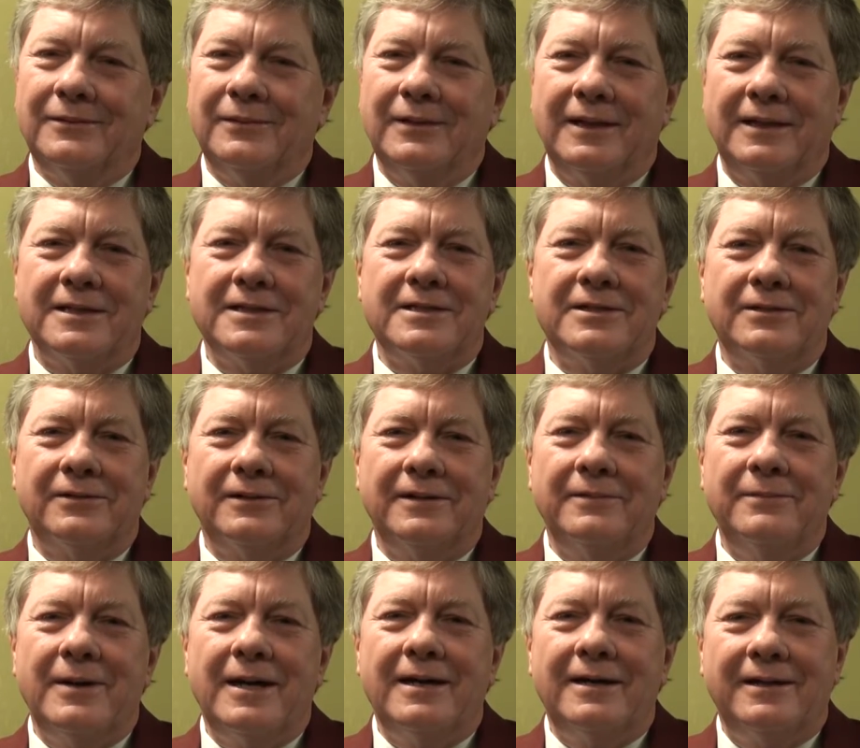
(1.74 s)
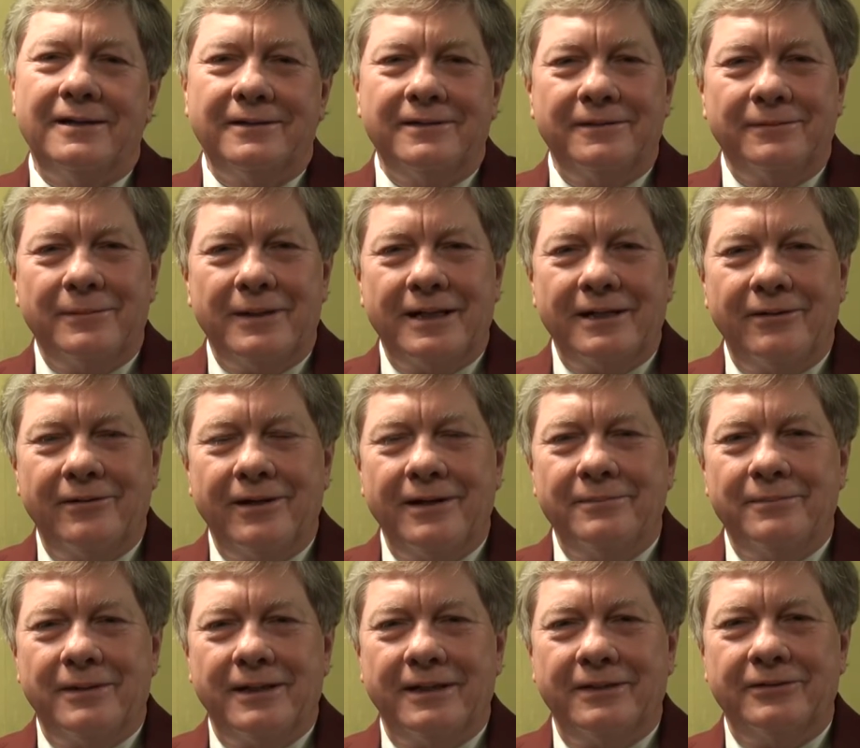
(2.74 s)
Well, it's certainly my honor and my
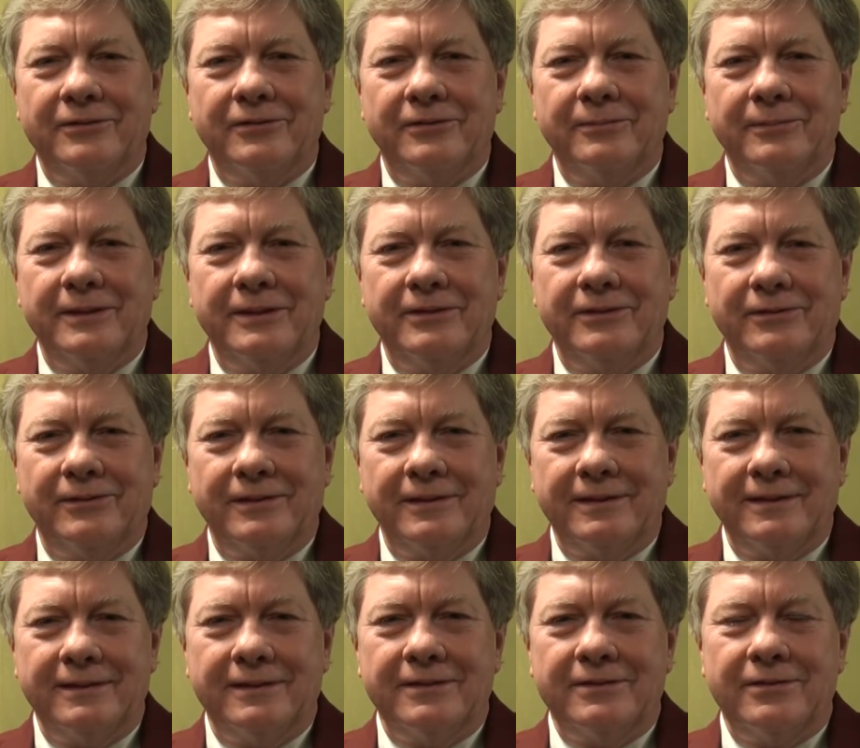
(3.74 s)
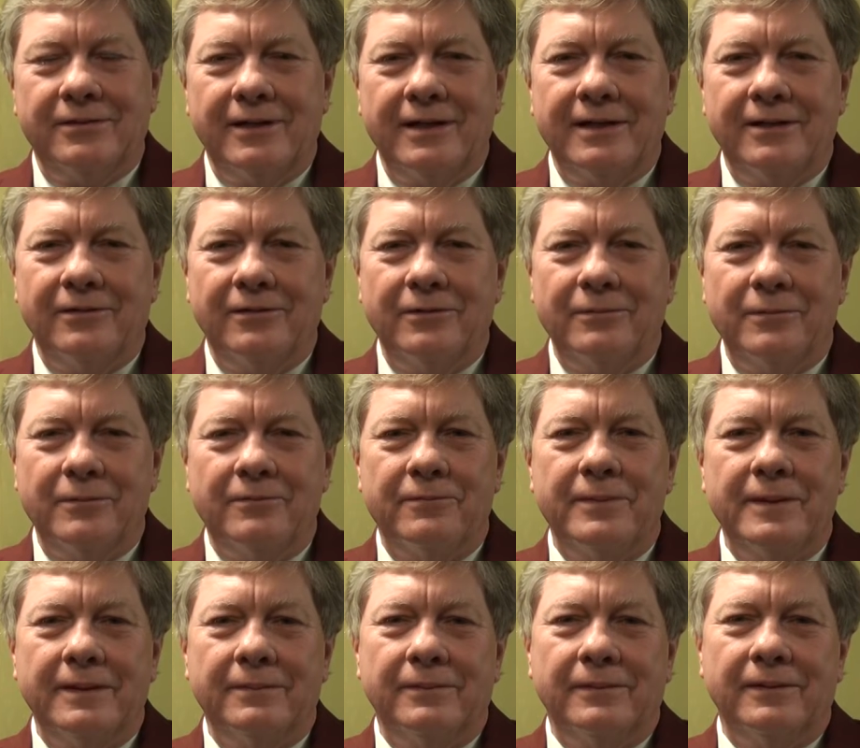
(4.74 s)
great pleasure to be joining this great group
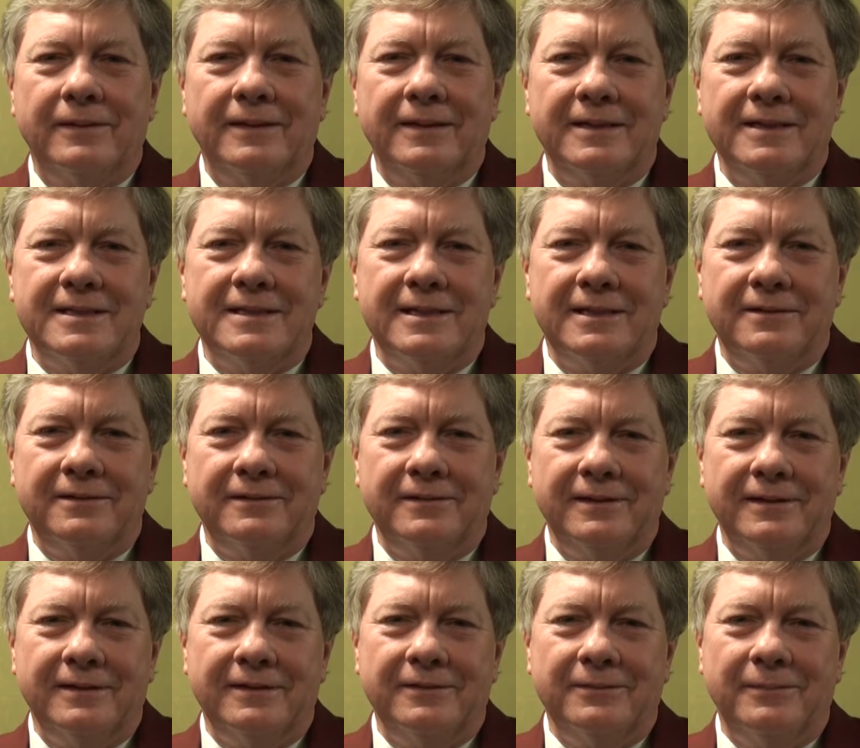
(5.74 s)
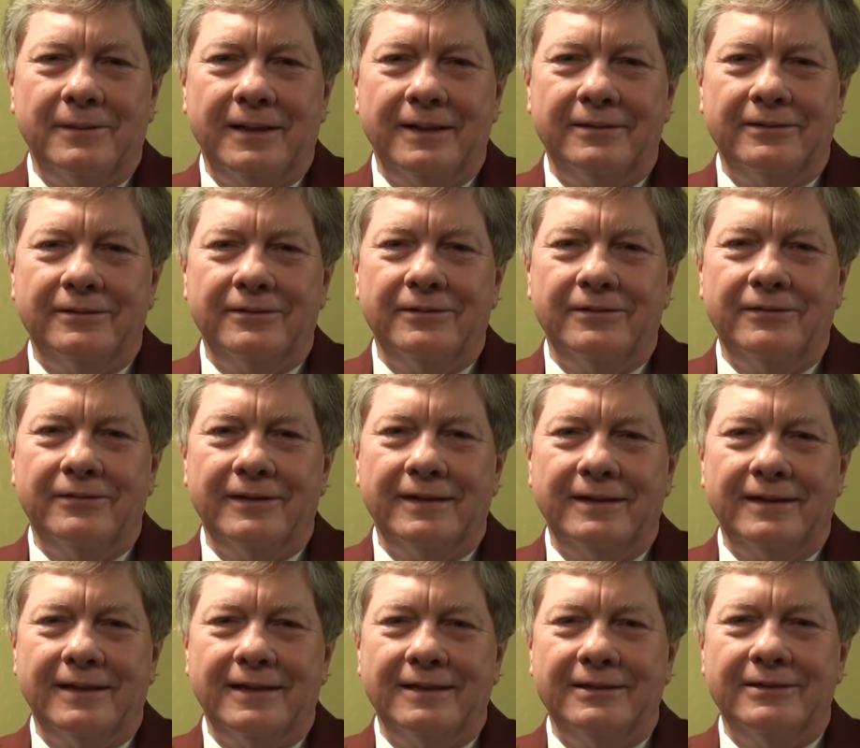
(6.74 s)
of people in the Southern Tennis Patrons
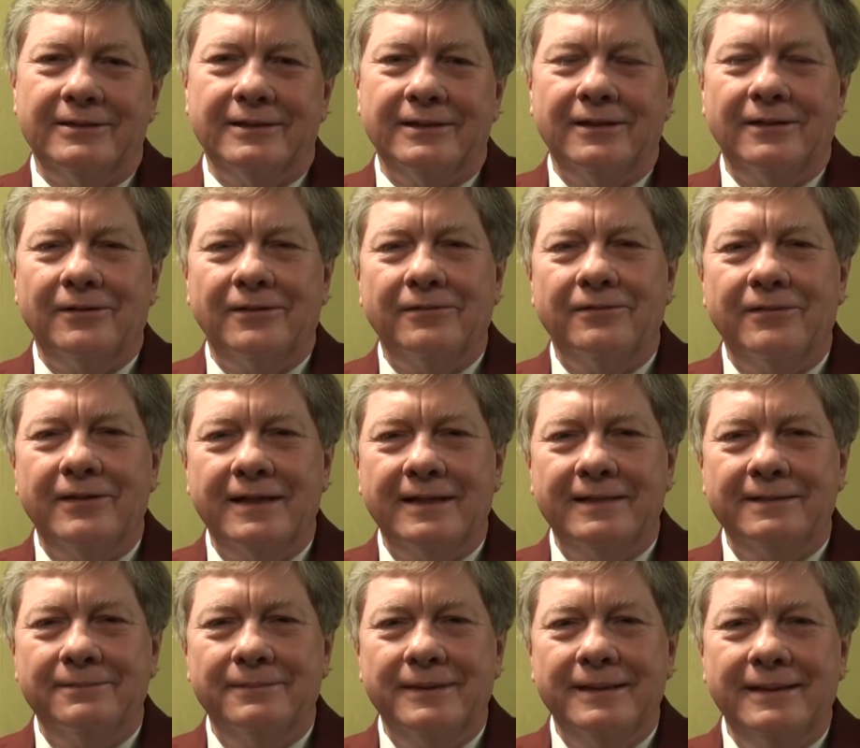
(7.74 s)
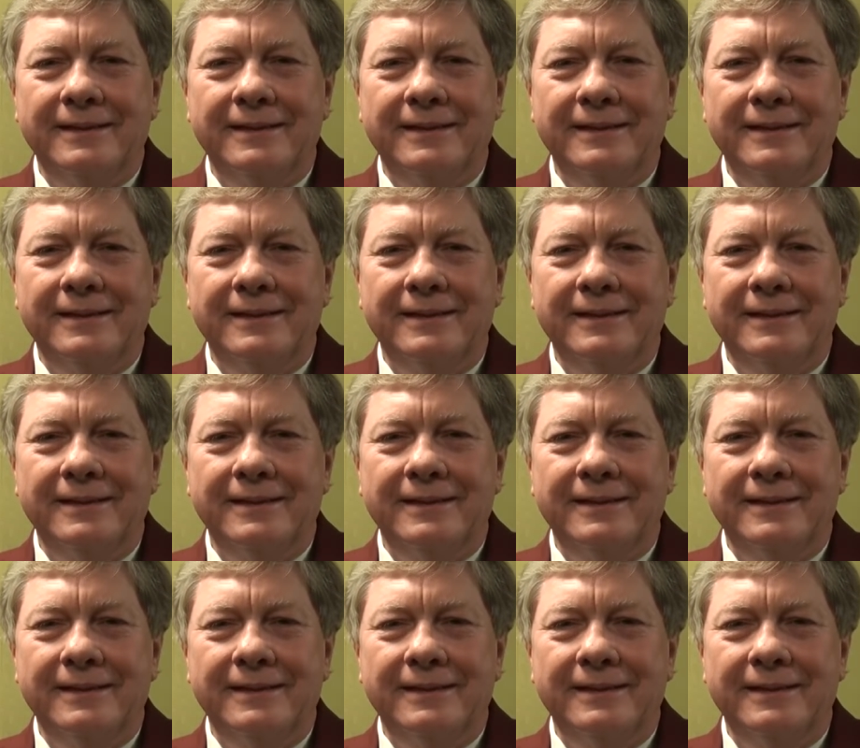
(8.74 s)
Foundation Hall of Fame.